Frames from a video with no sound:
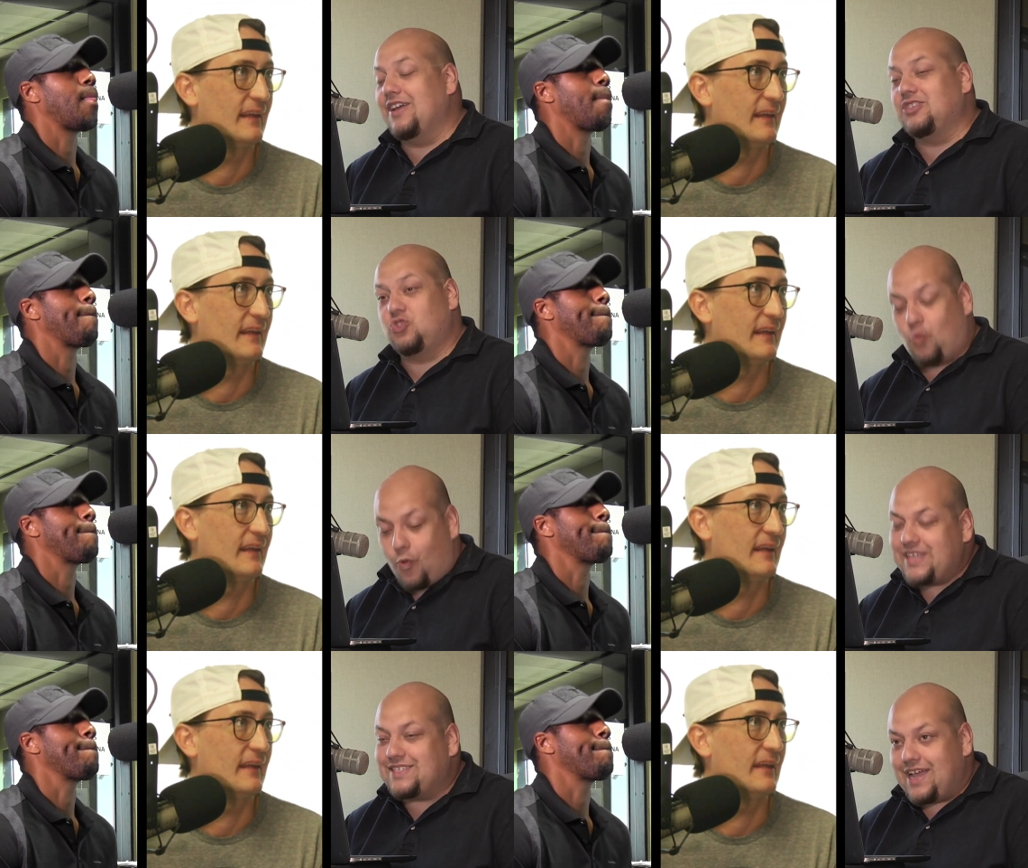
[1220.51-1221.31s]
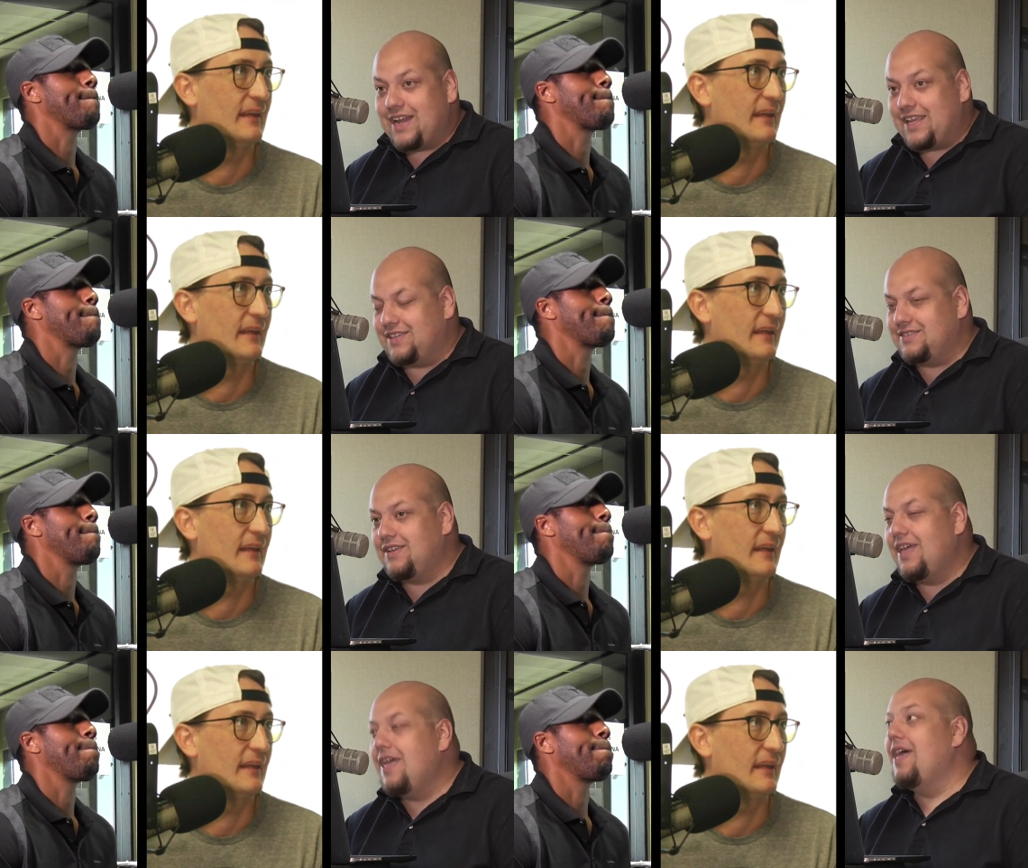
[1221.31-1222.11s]
Speaker 1: as 20 signees,
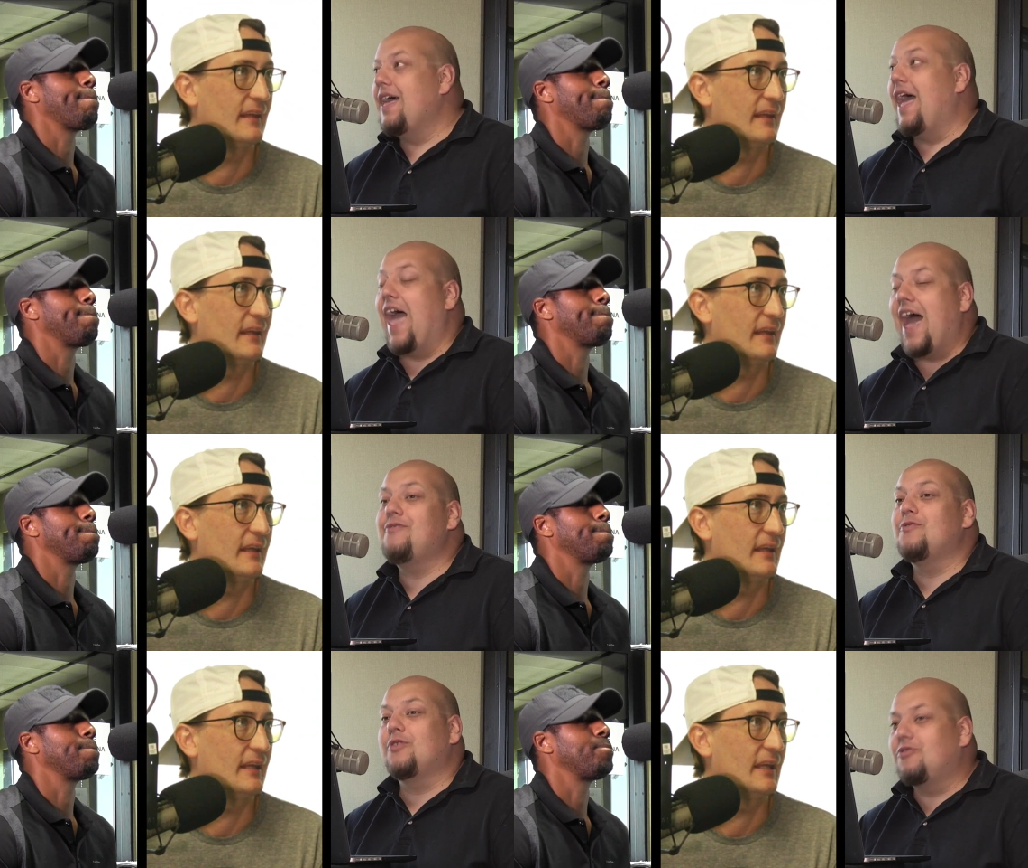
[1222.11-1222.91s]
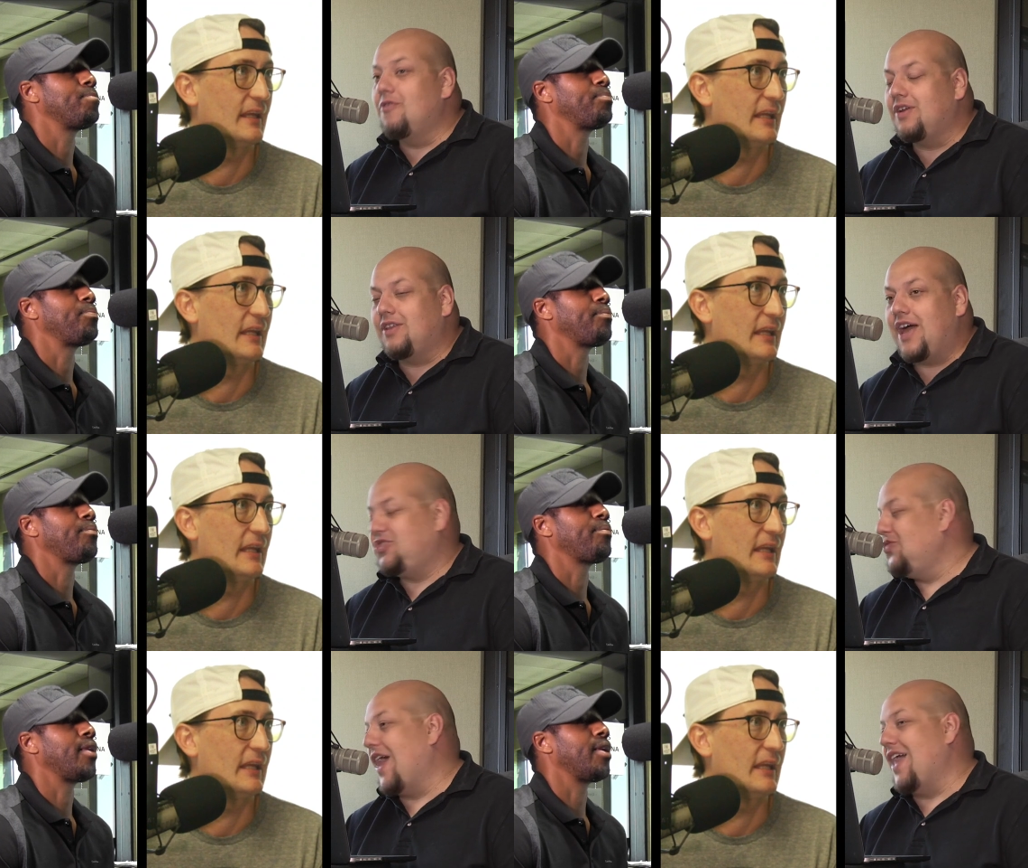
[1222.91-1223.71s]
half a recruiting class
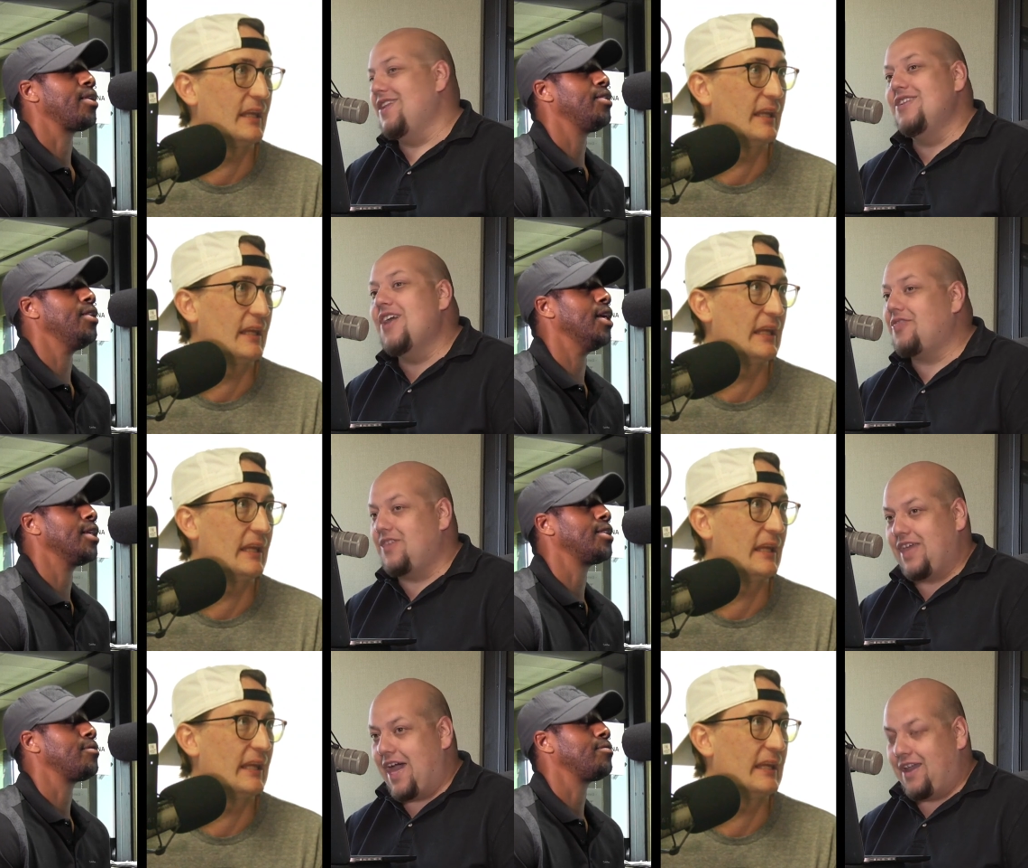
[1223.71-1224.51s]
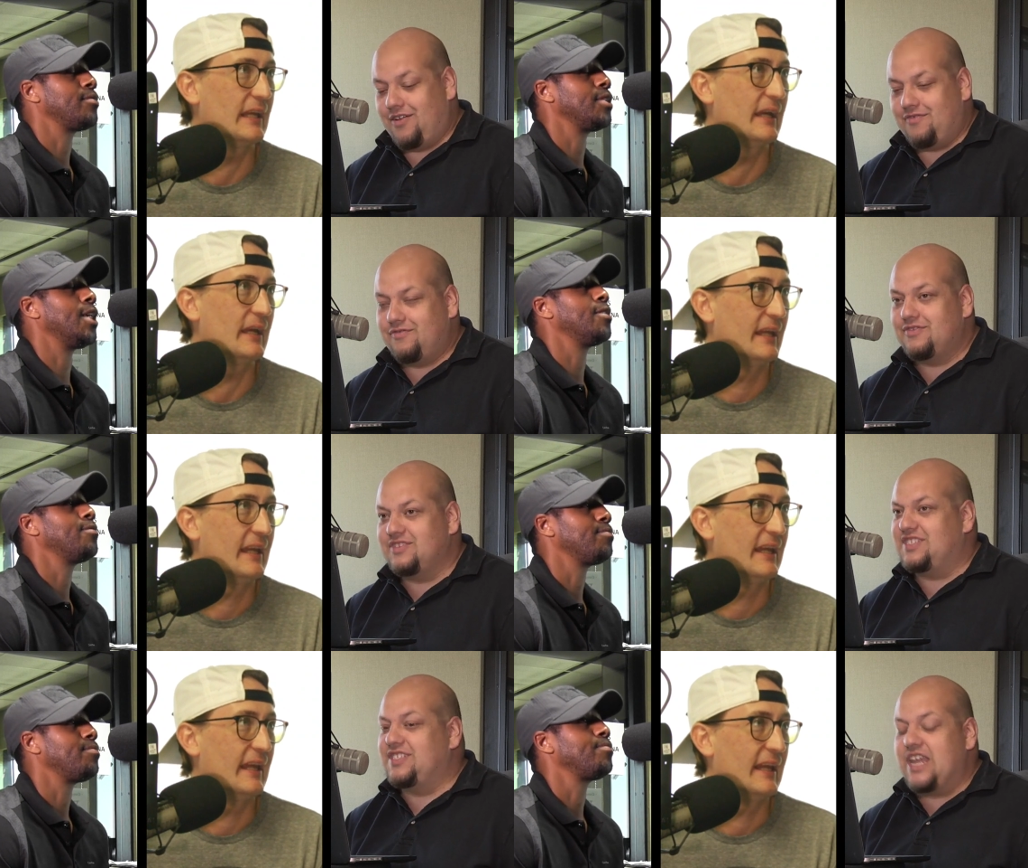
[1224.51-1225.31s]
you got nothing, nothing. out of. Yeah.
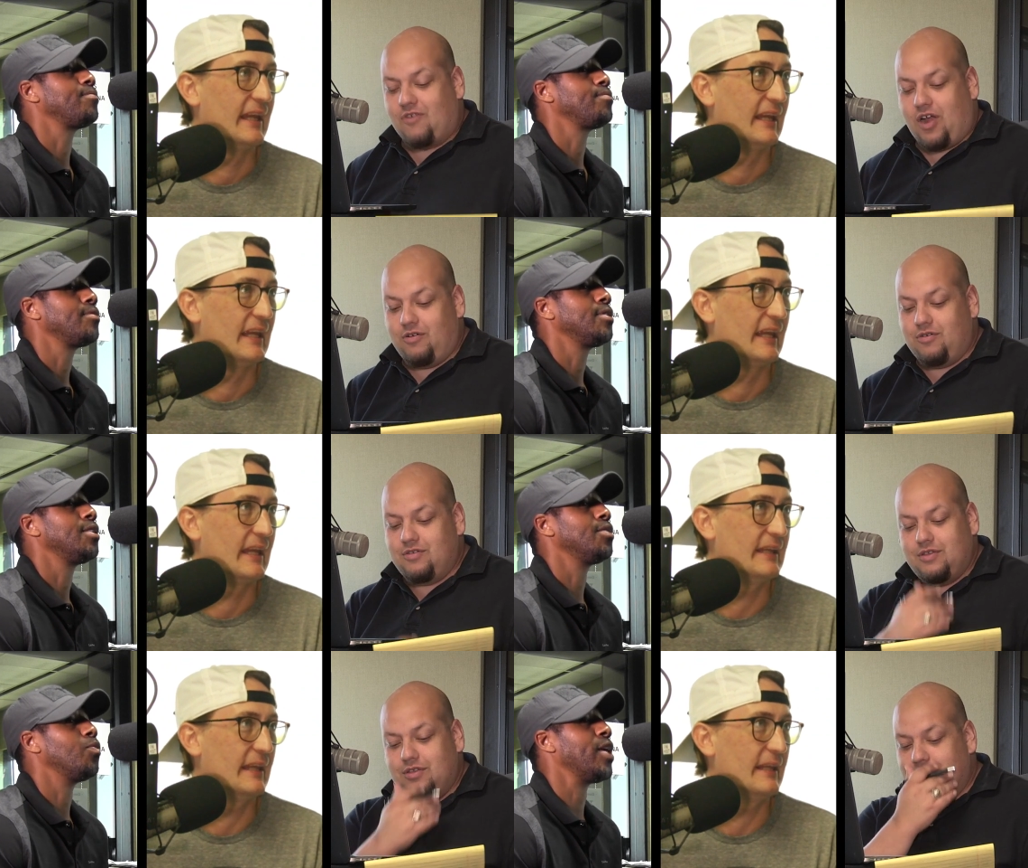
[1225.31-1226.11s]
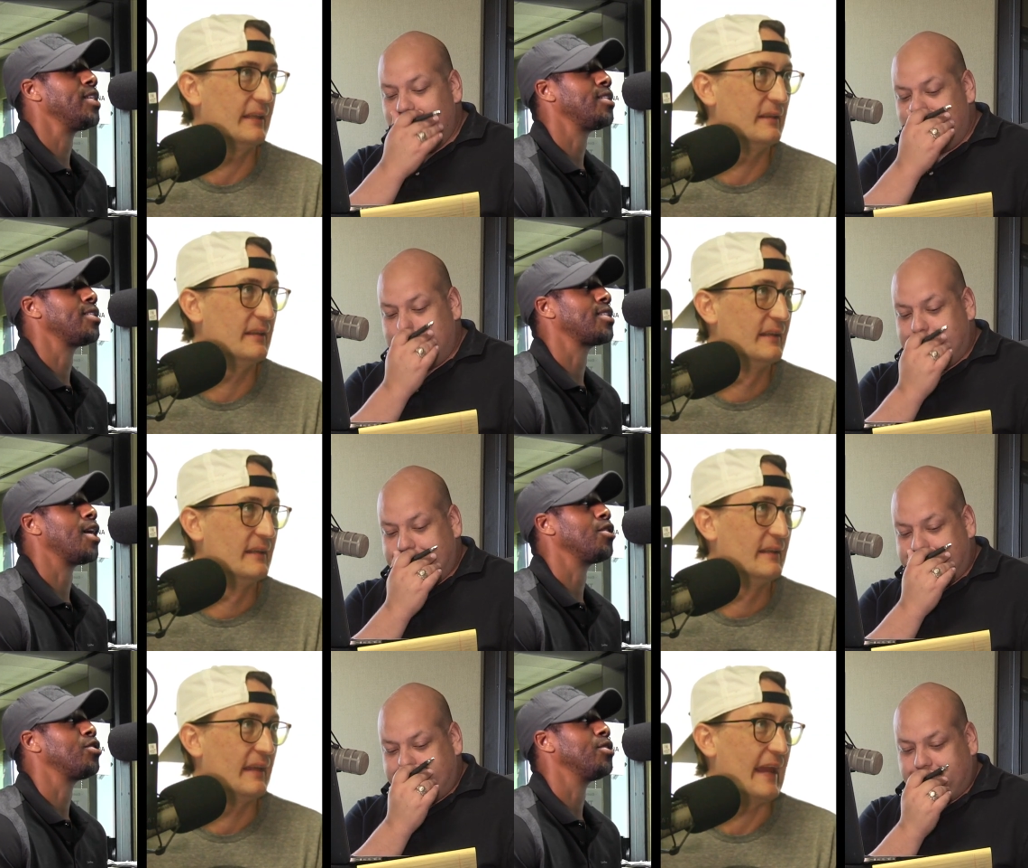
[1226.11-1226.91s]
Zero.
Speaker 2: And then Wasted
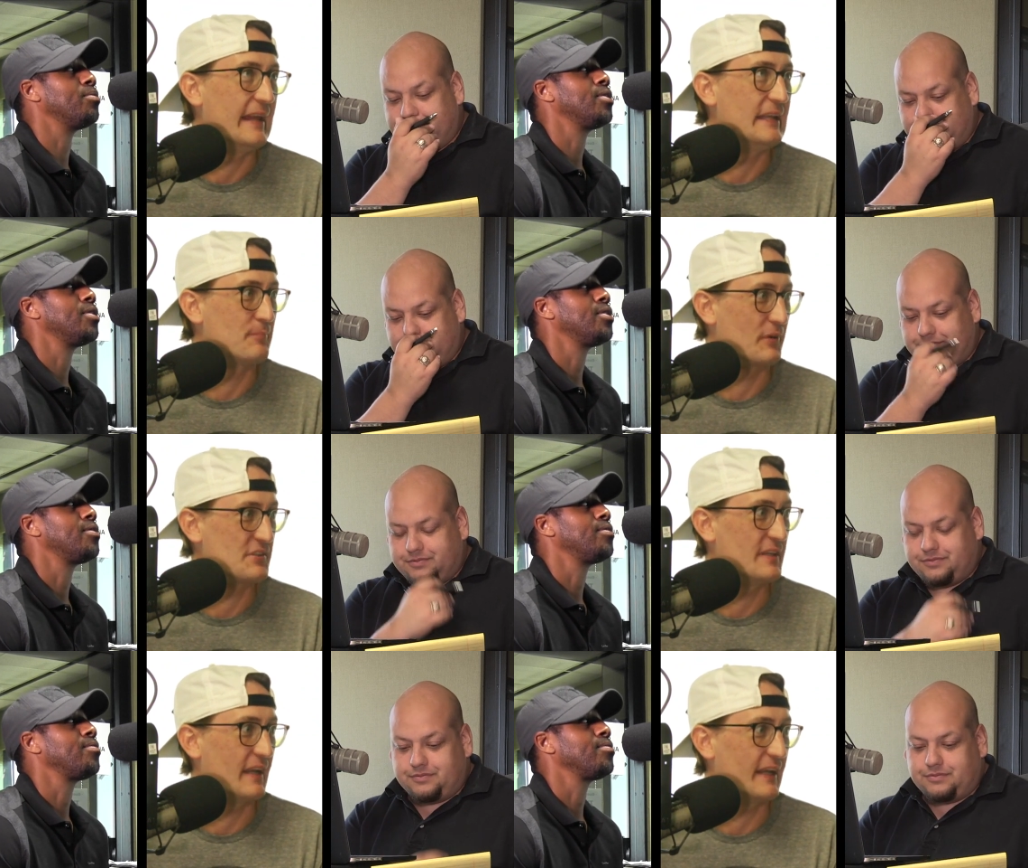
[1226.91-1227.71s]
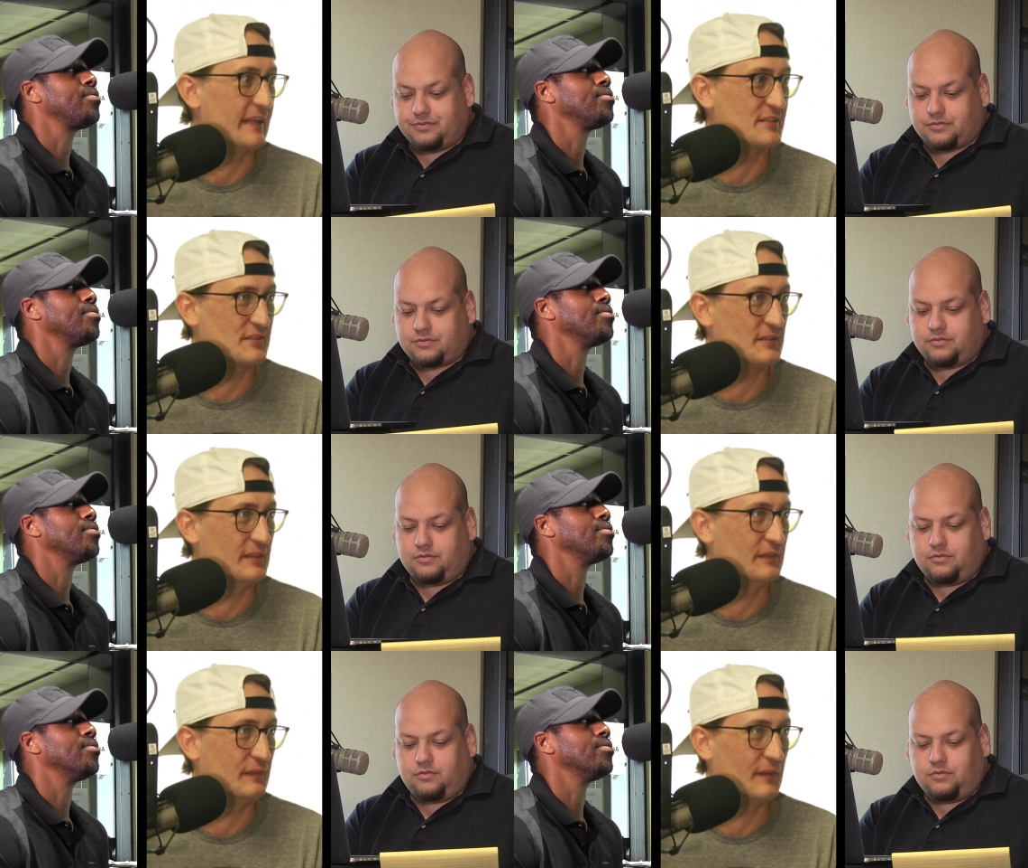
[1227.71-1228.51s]
scholarship. 80%, I guess, is